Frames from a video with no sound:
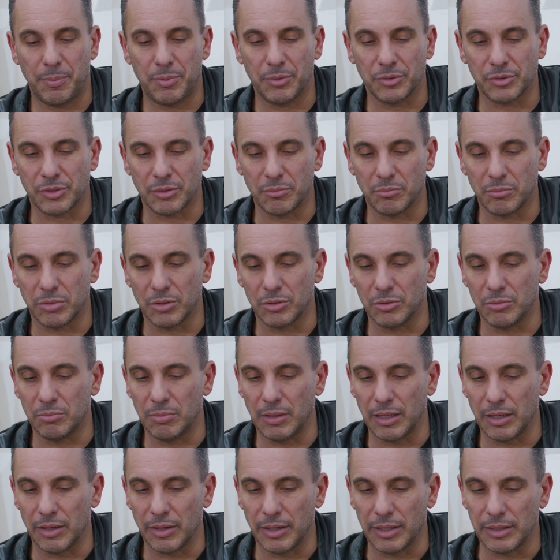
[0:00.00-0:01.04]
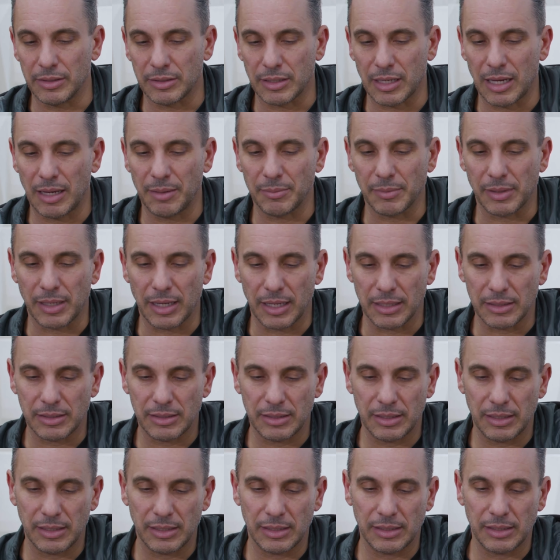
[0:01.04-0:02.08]
Apples and blueberries. I'm
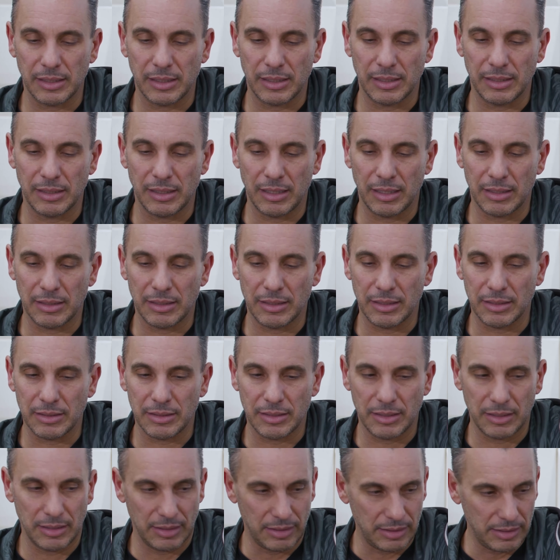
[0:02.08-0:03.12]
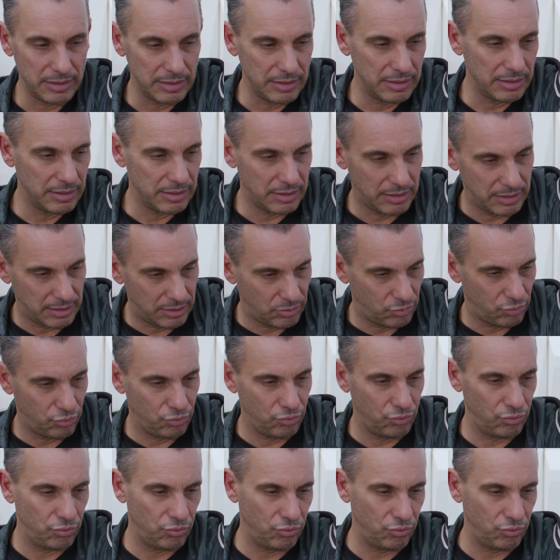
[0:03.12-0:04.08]
guessing that this is